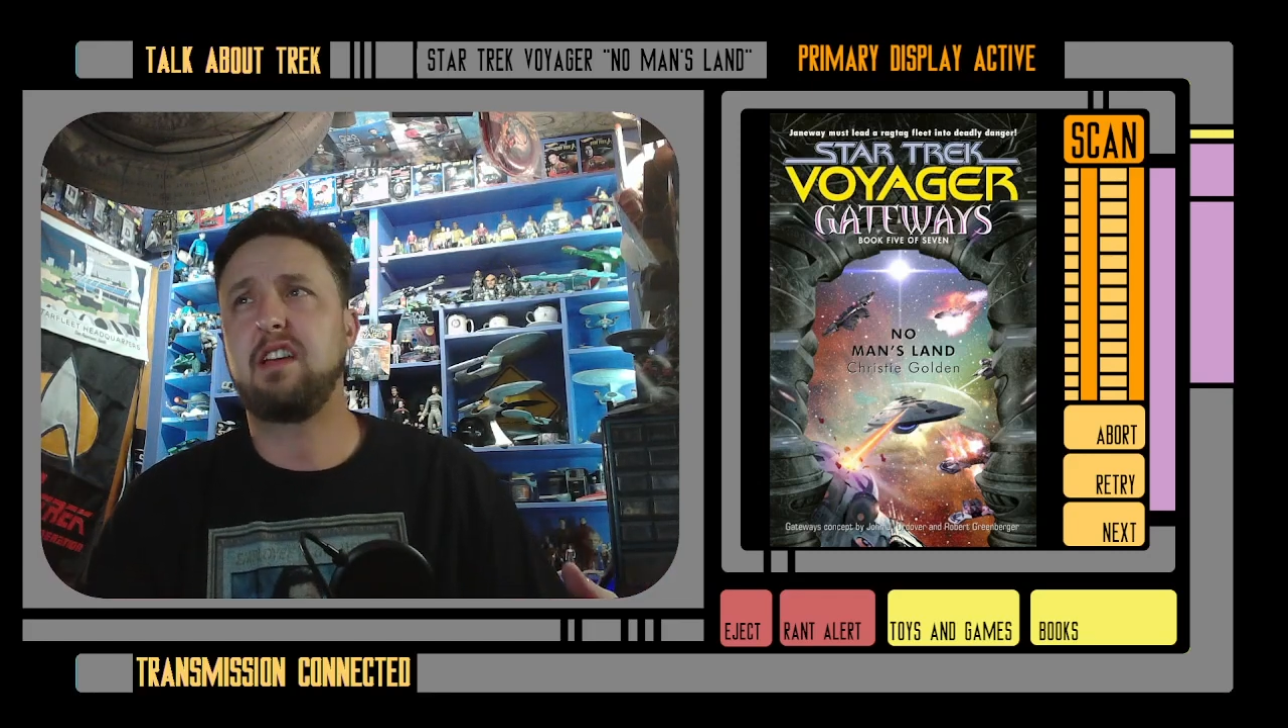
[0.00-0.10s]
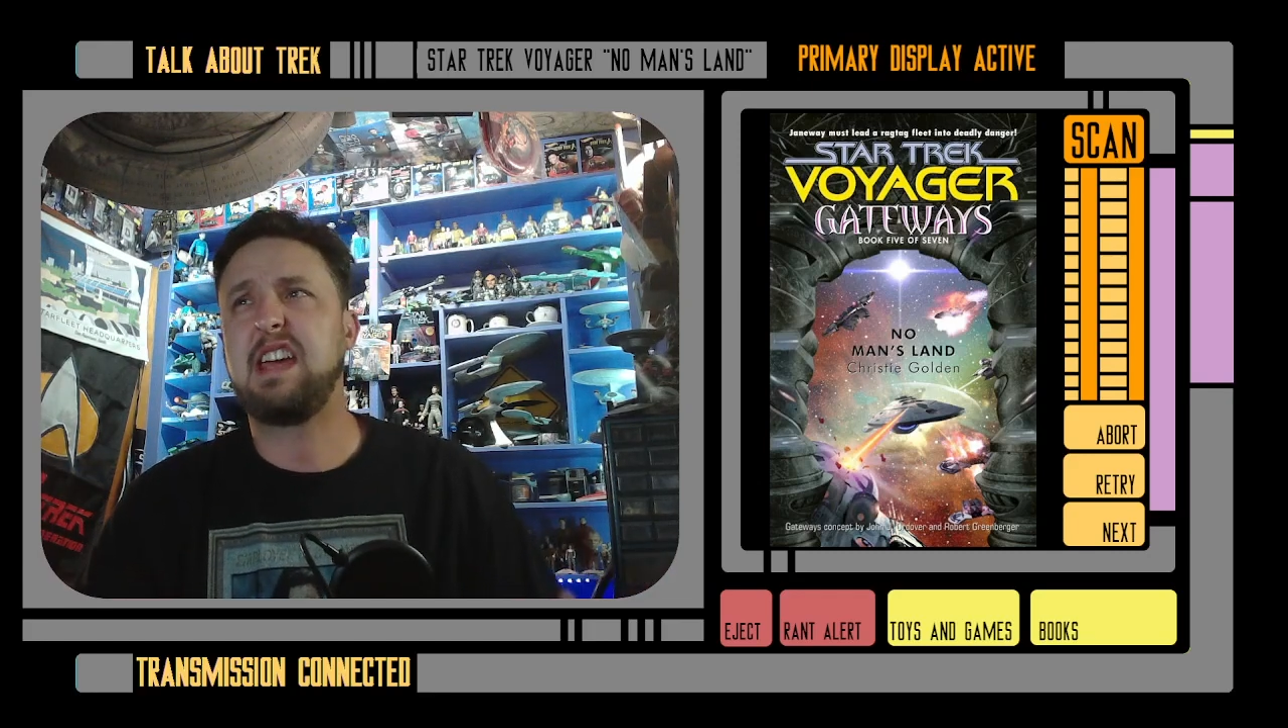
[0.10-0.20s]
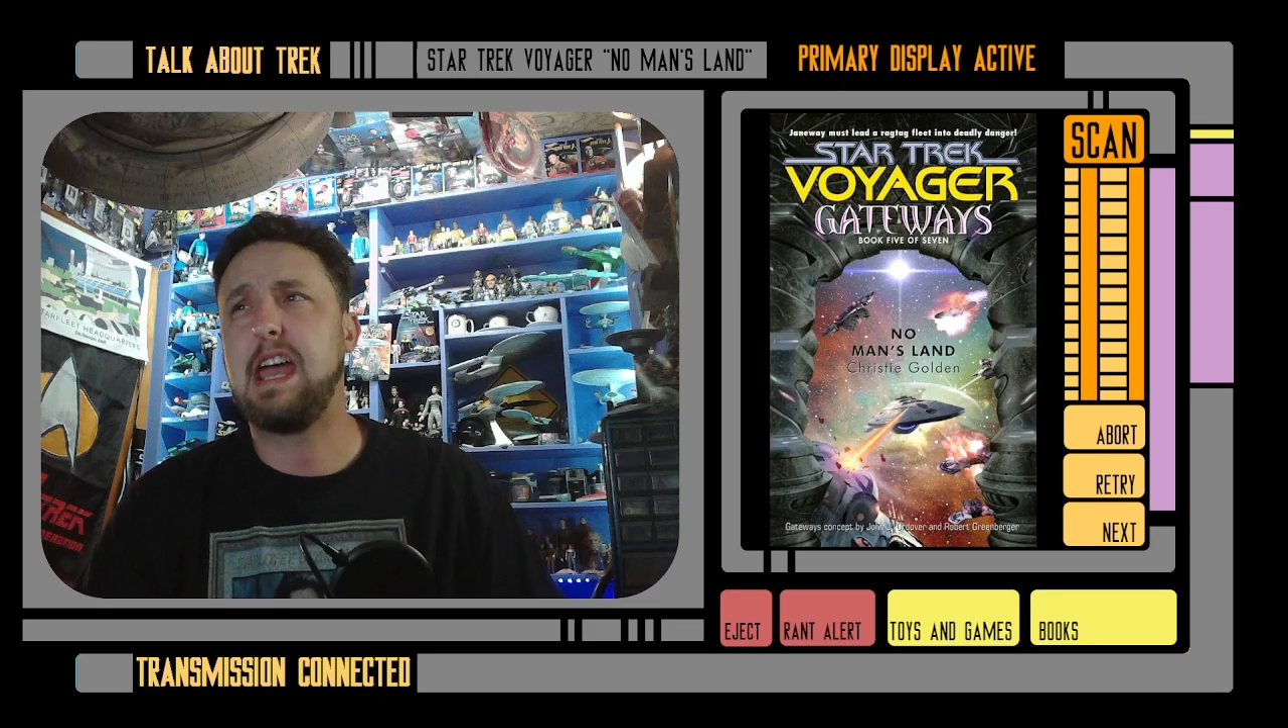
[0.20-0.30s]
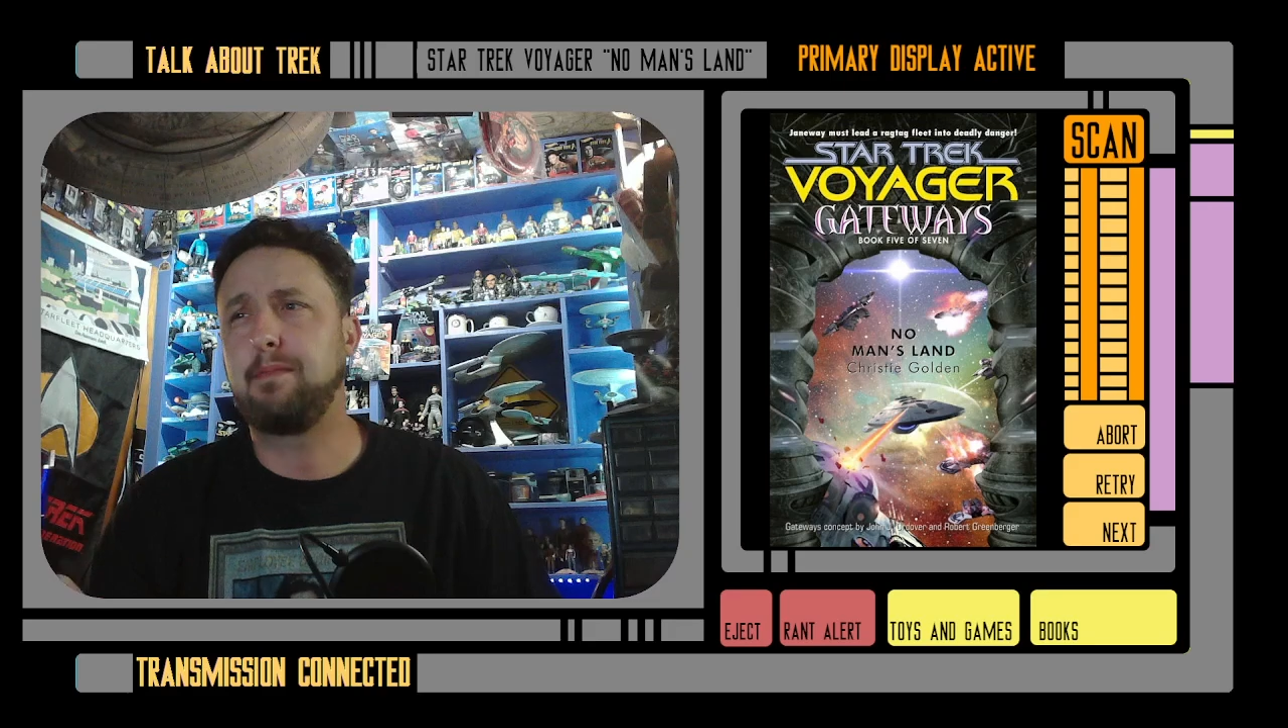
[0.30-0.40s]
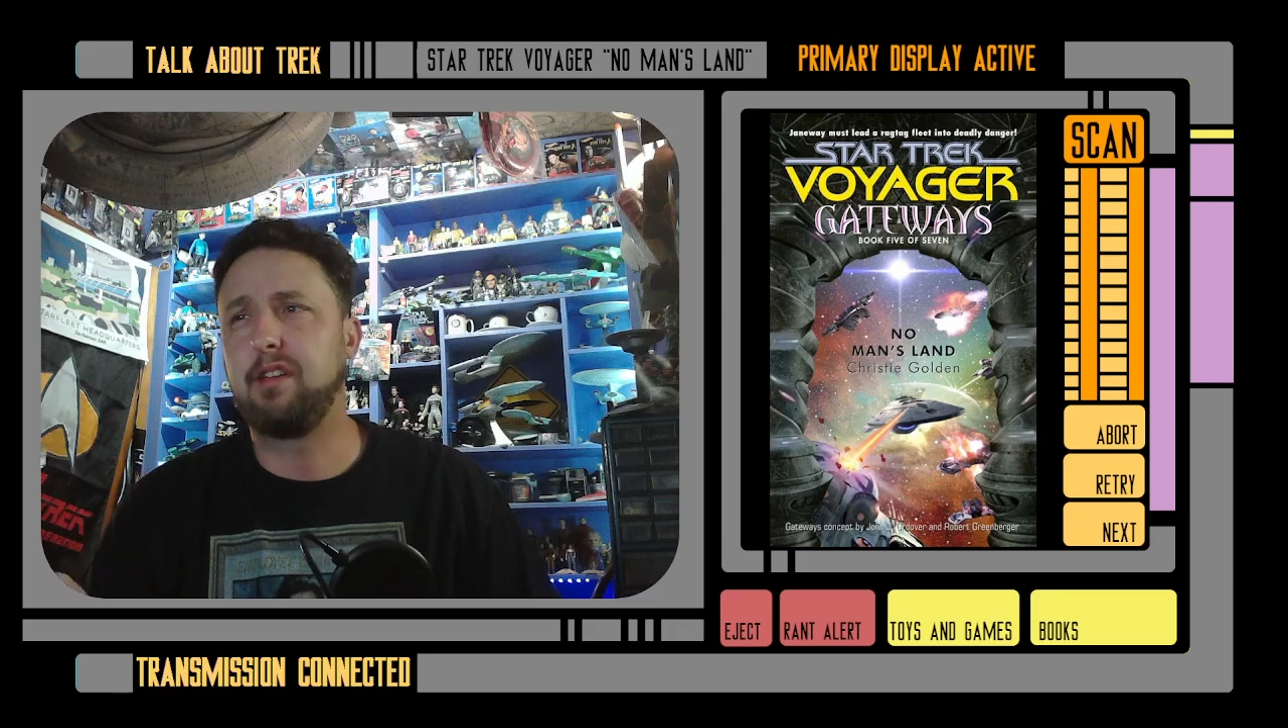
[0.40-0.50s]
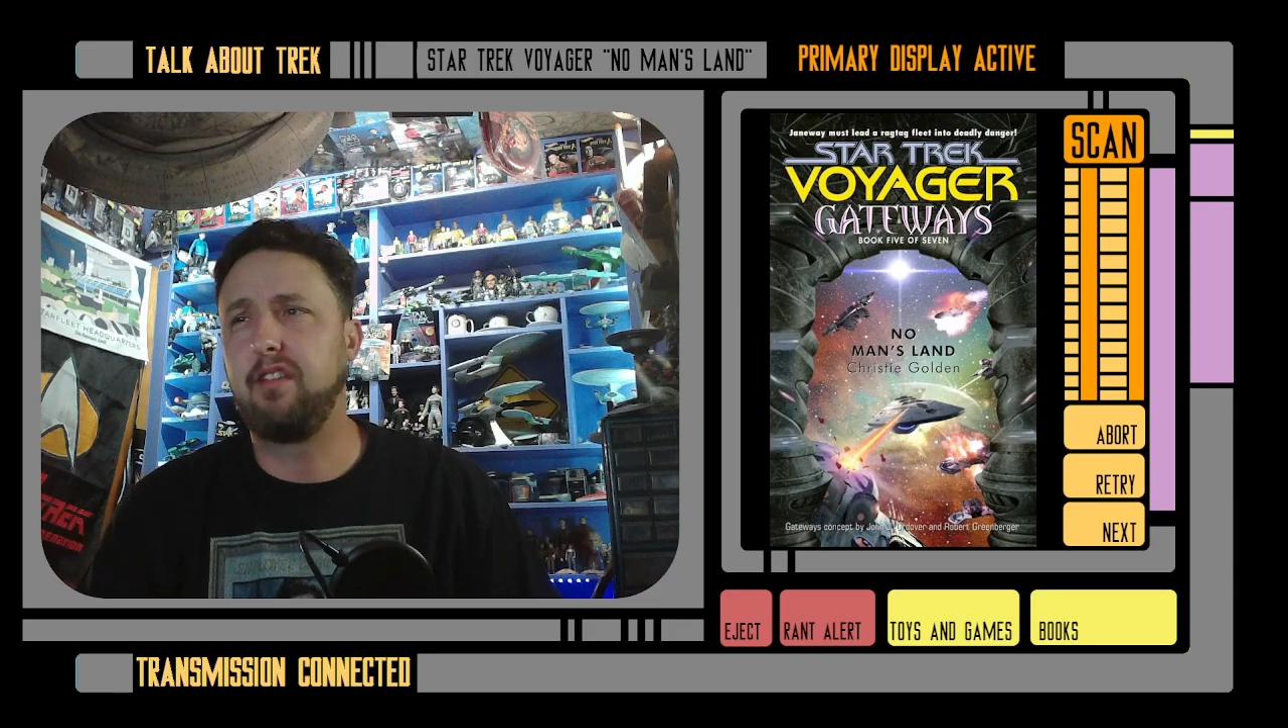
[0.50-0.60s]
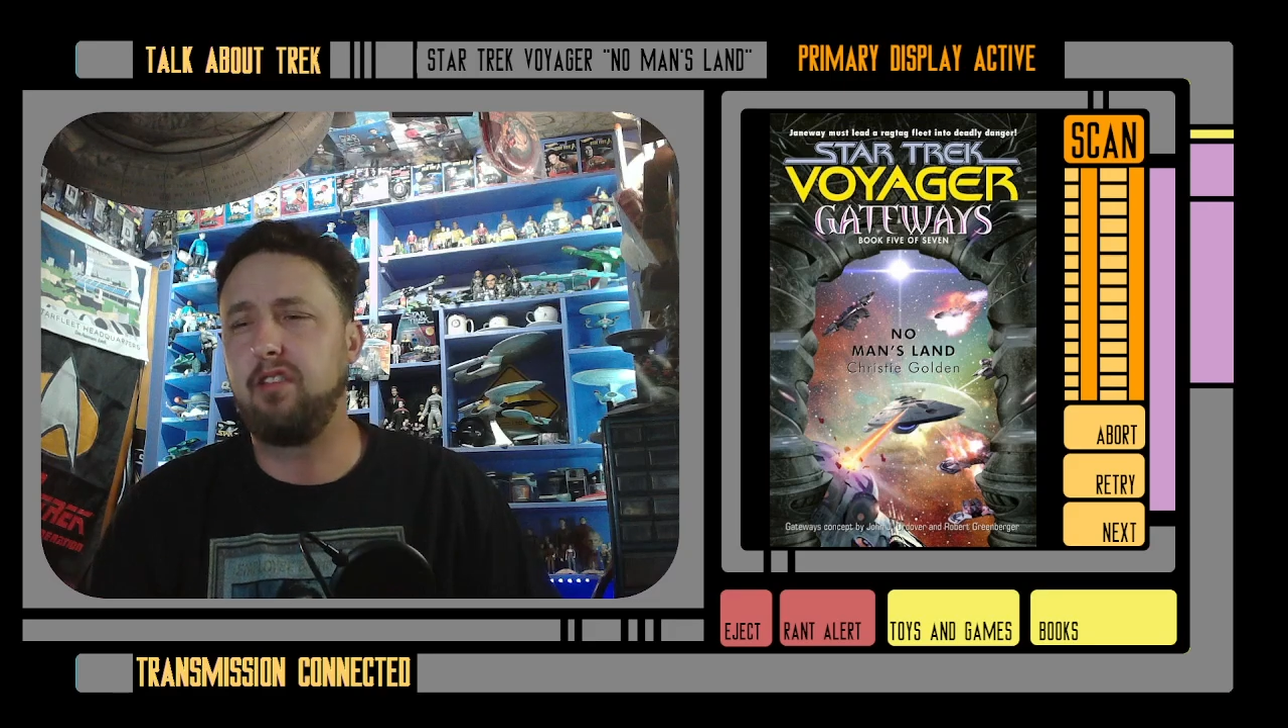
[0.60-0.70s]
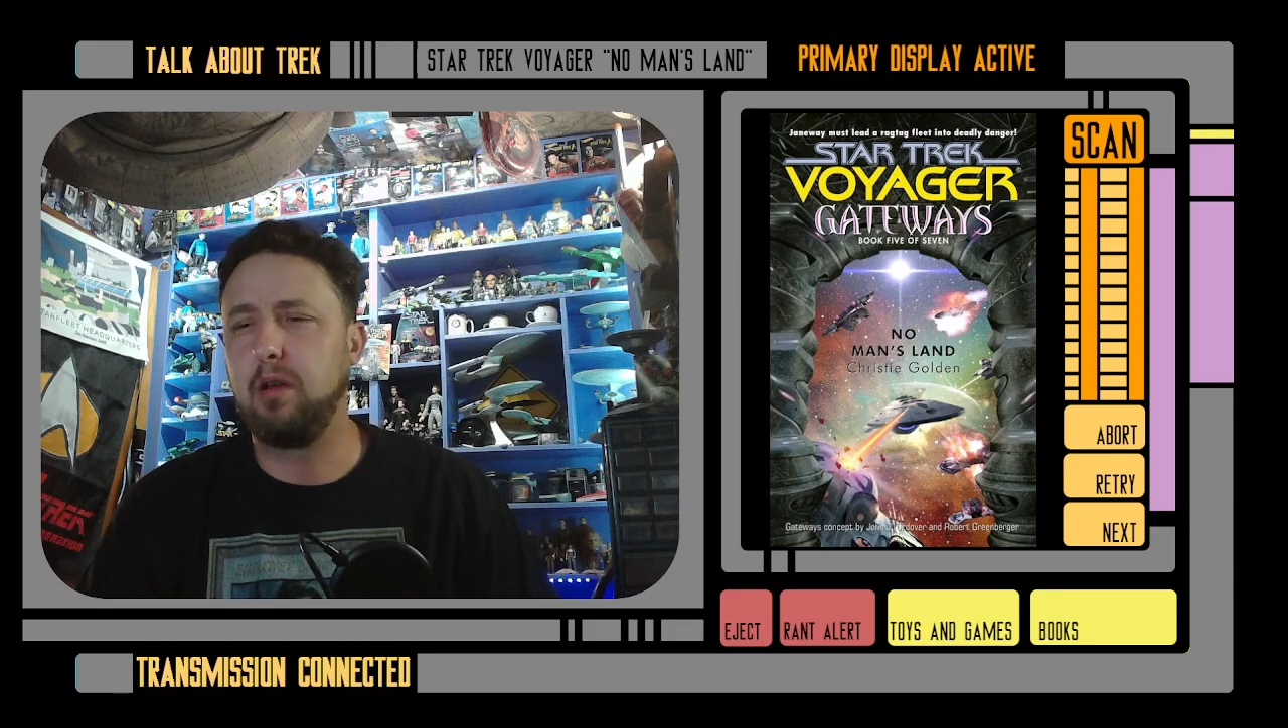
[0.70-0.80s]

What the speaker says: captains.